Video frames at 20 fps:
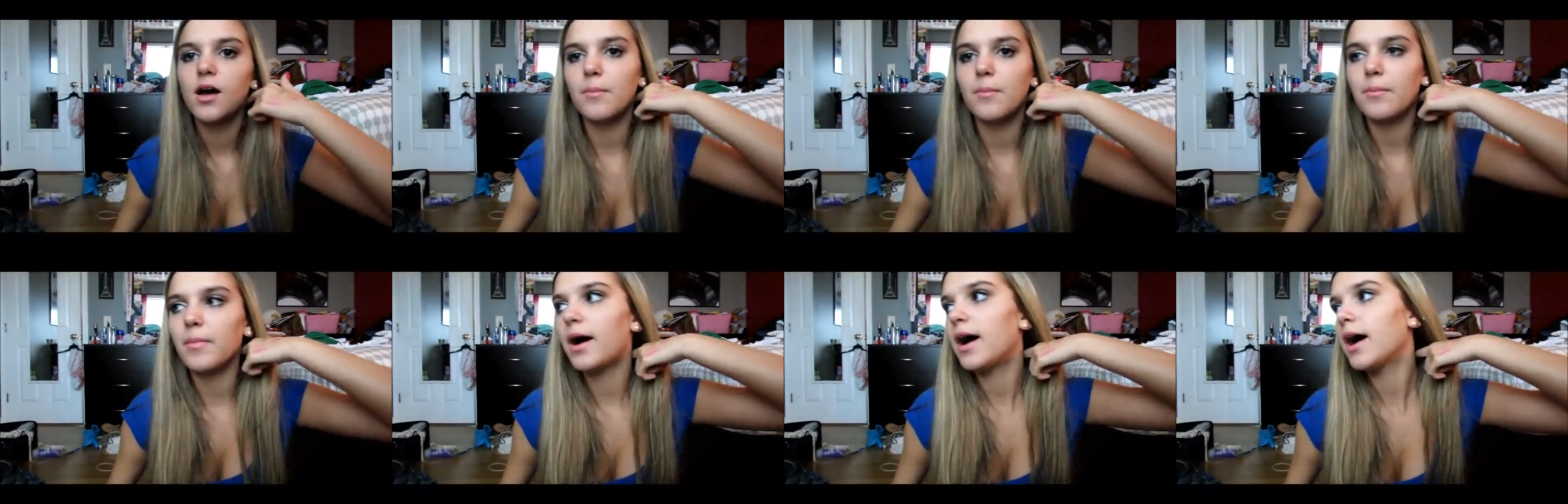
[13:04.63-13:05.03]

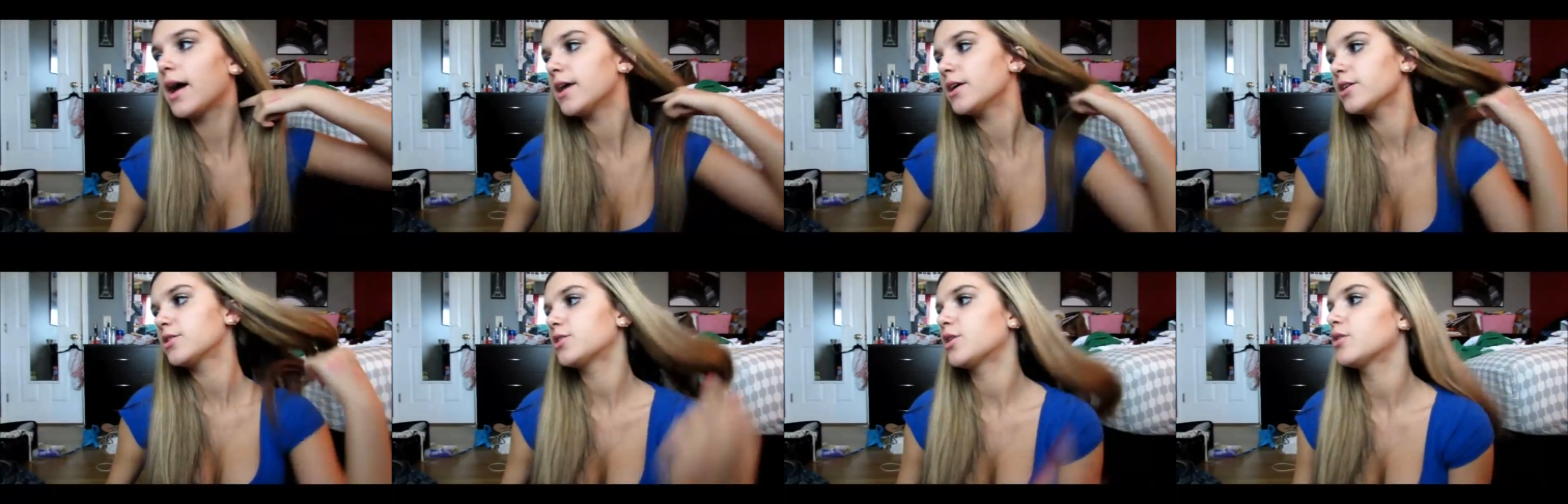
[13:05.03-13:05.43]

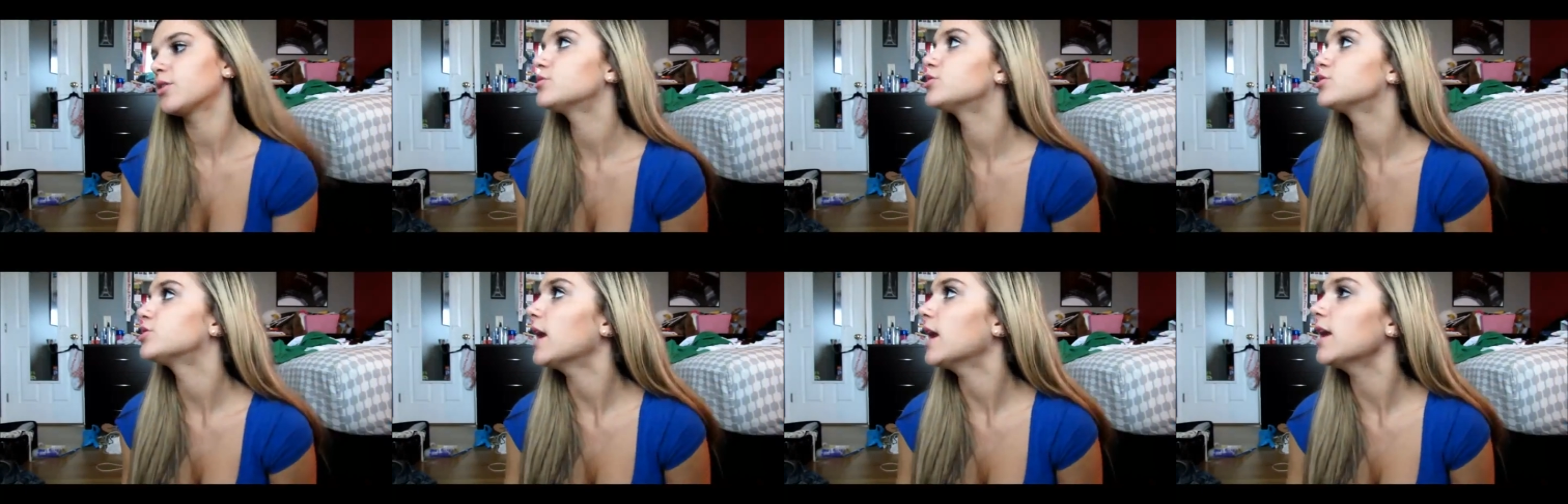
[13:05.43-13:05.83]
my
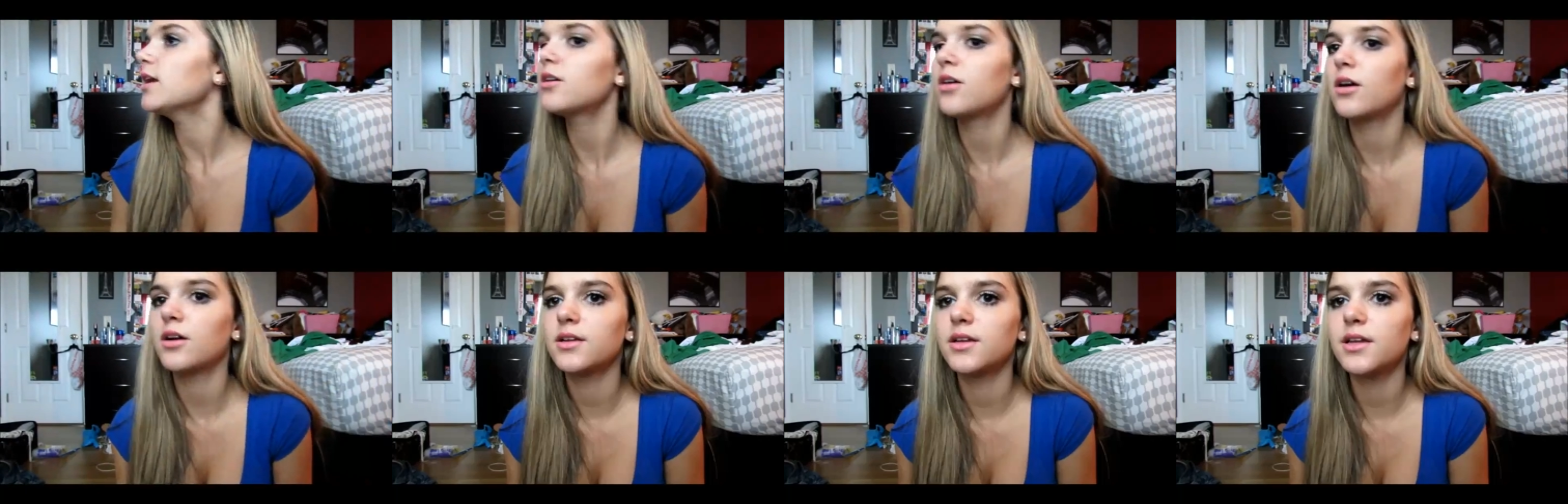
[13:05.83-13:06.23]
crochet
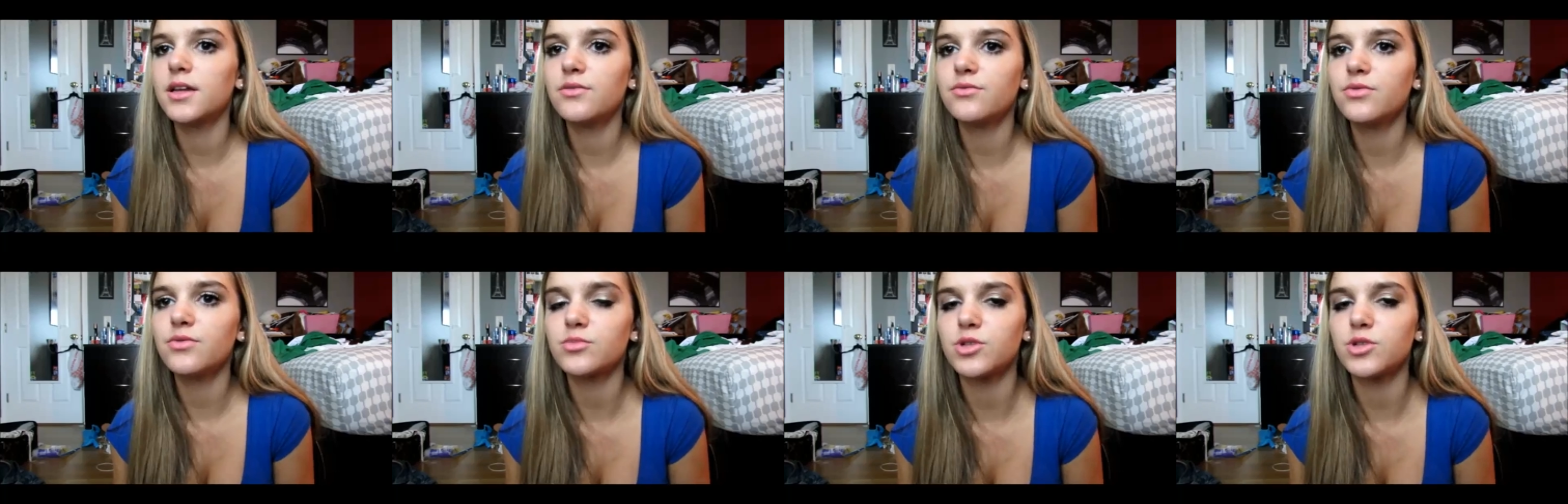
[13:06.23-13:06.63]

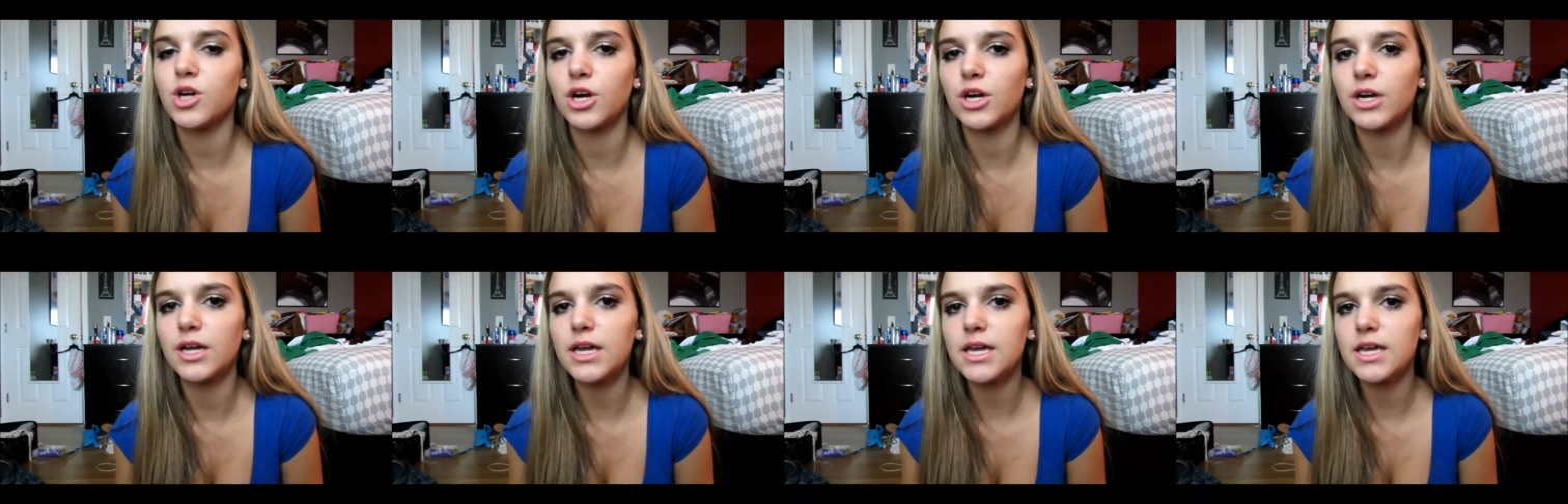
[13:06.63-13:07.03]
cardigan from
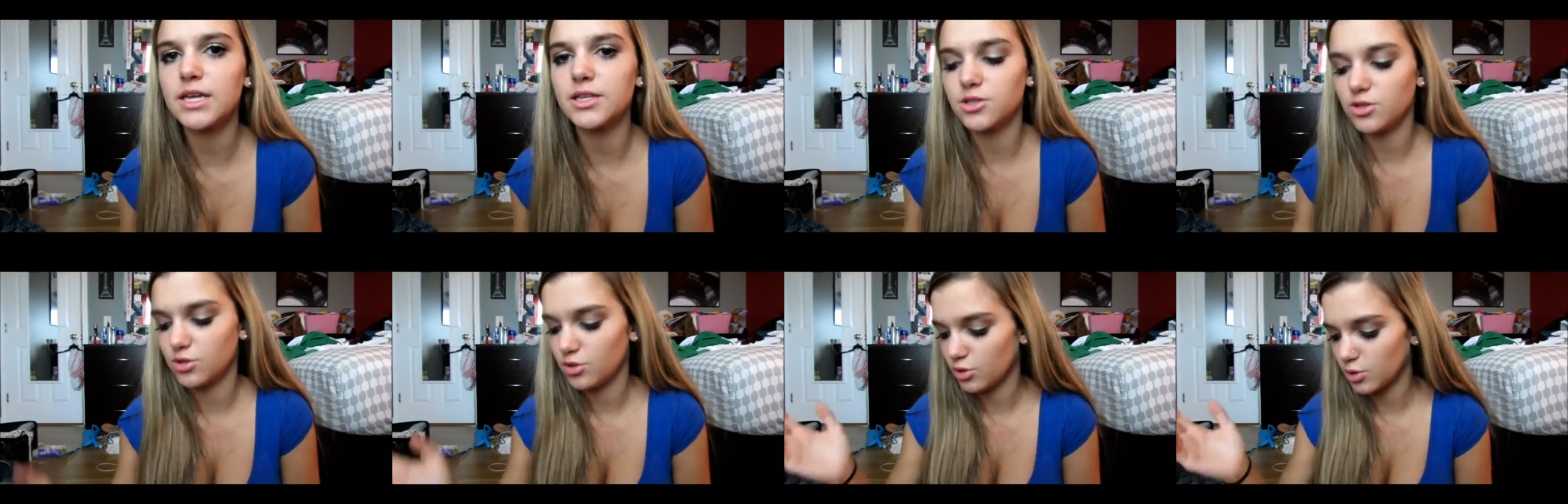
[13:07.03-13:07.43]
Target
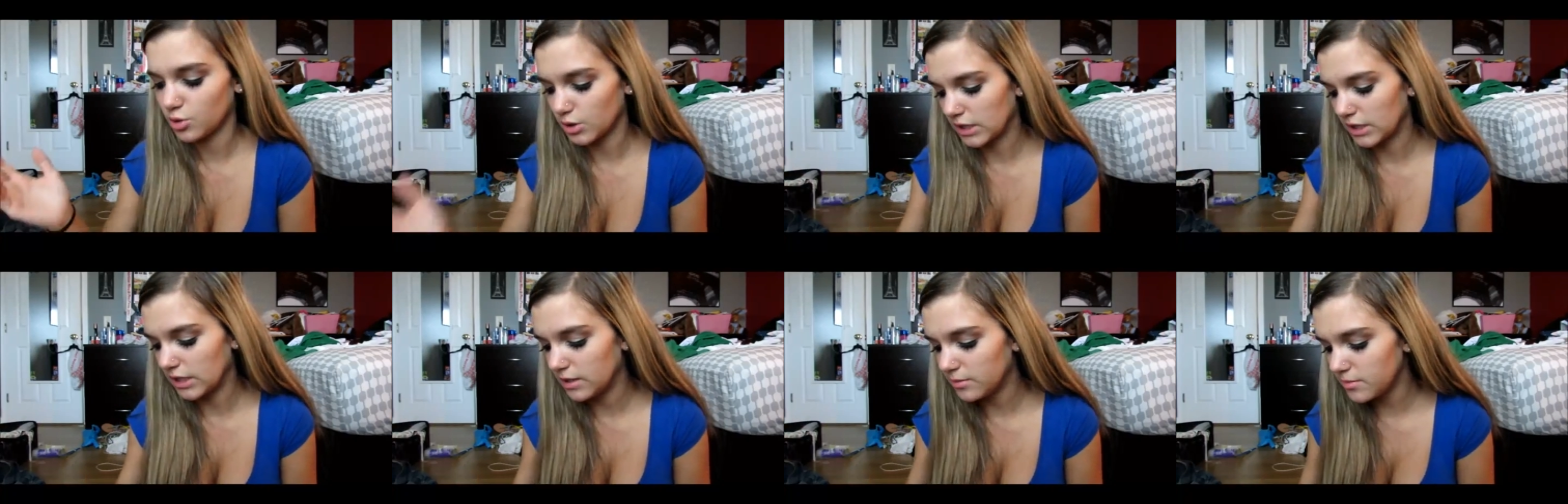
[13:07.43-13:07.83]
is
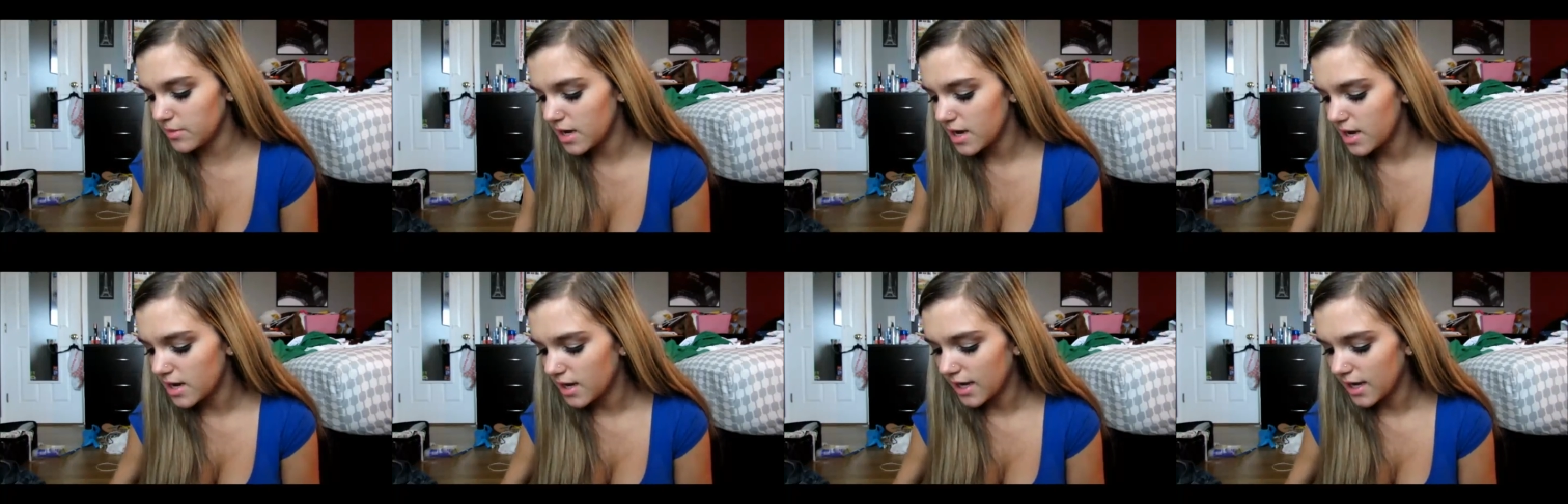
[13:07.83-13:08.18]
cream,